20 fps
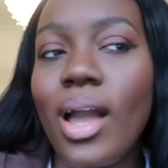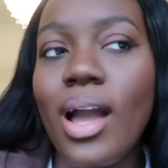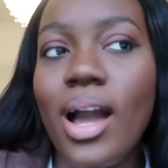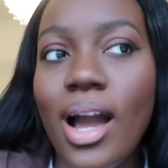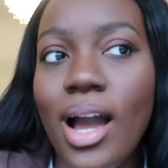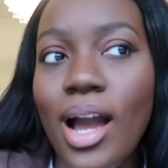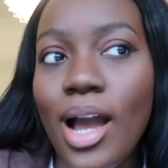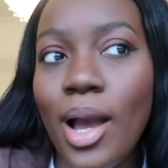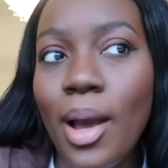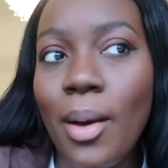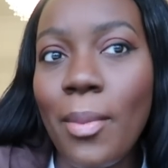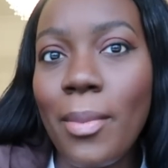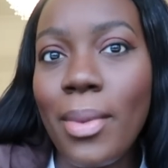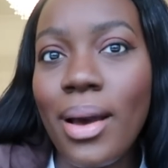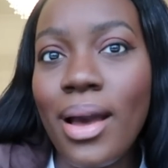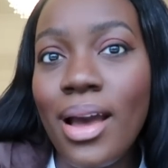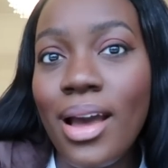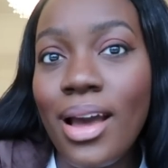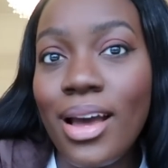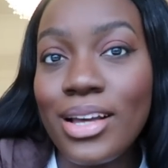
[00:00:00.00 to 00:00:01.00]

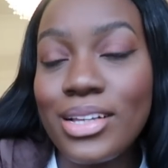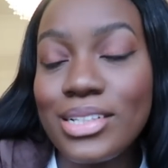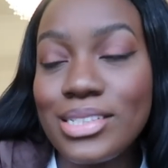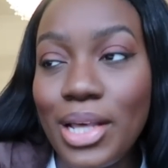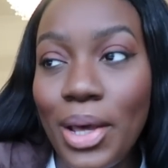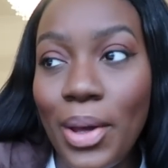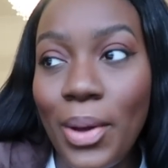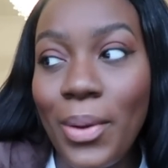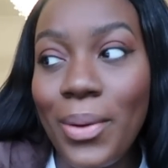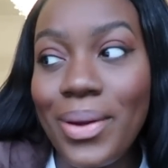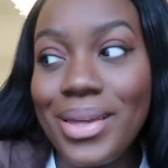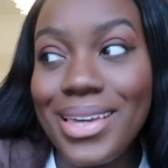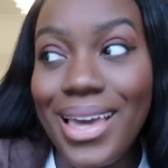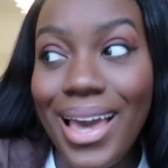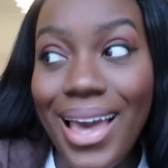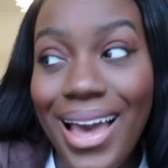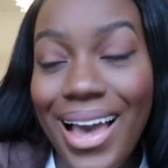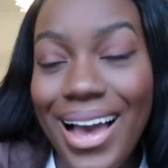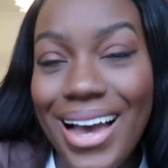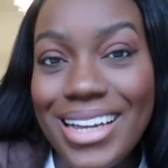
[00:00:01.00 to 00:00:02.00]
Um, so
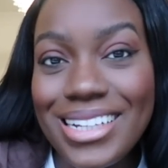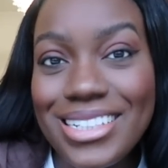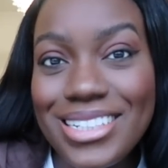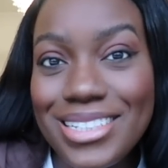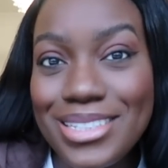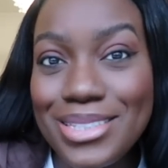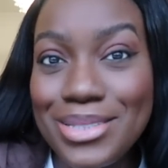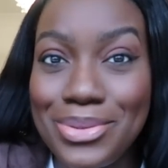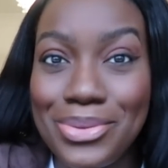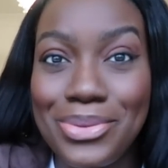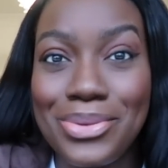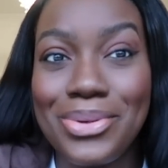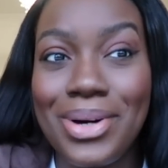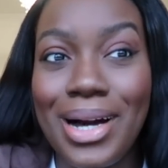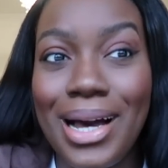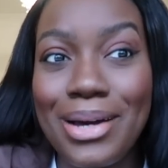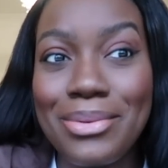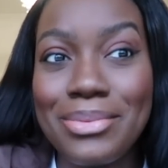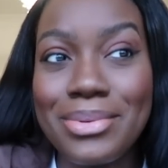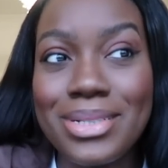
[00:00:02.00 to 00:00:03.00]
yeah, I just
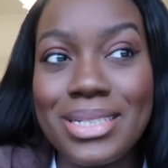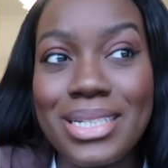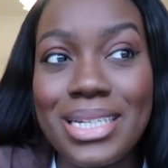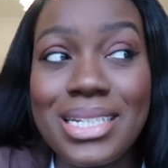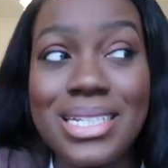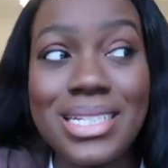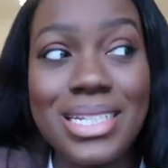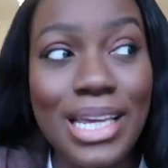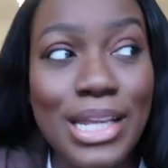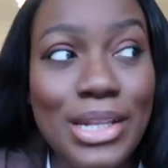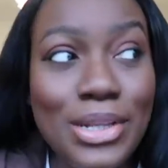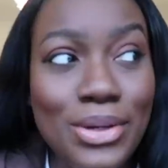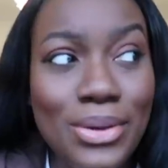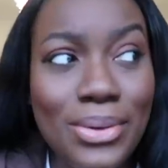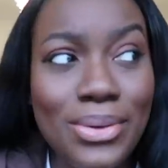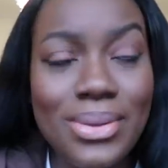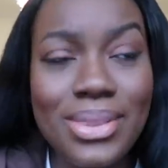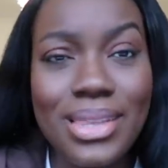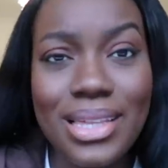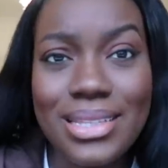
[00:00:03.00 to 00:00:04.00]
thought I would
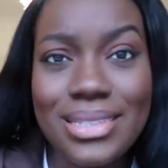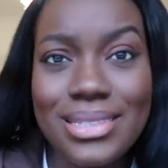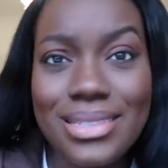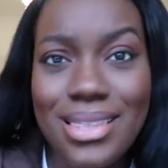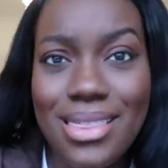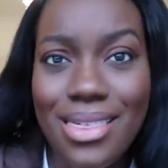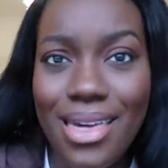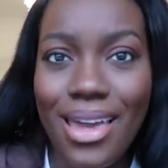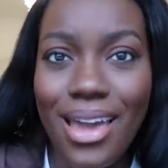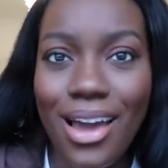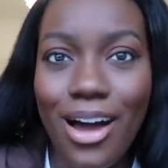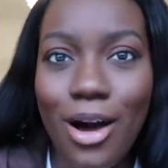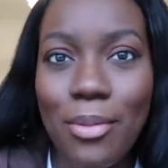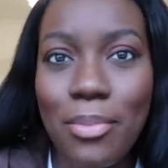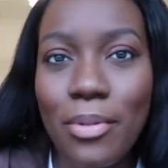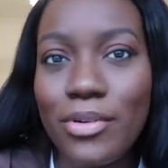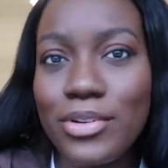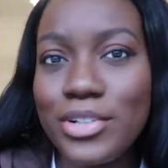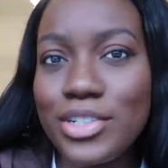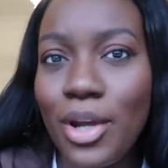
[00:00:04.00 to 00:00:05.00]
continue this thing
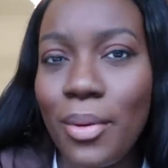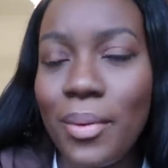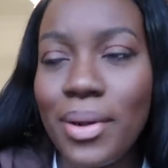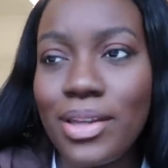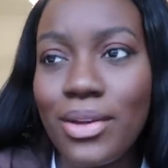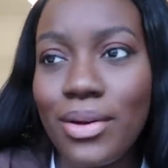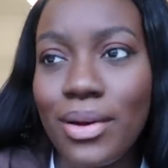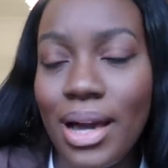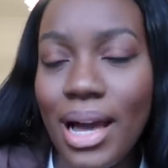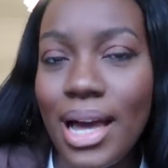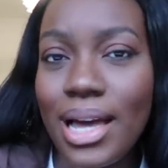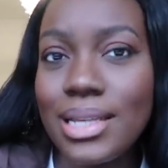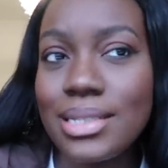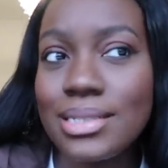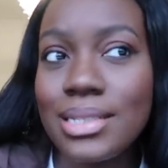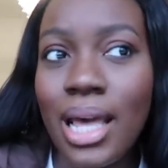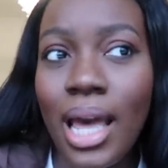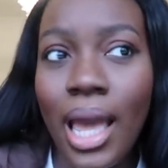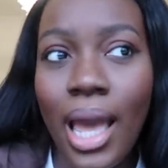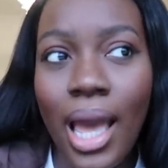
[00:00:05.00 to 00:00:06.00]
up or showing you
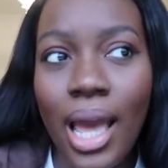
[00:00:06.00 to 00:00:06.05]
guys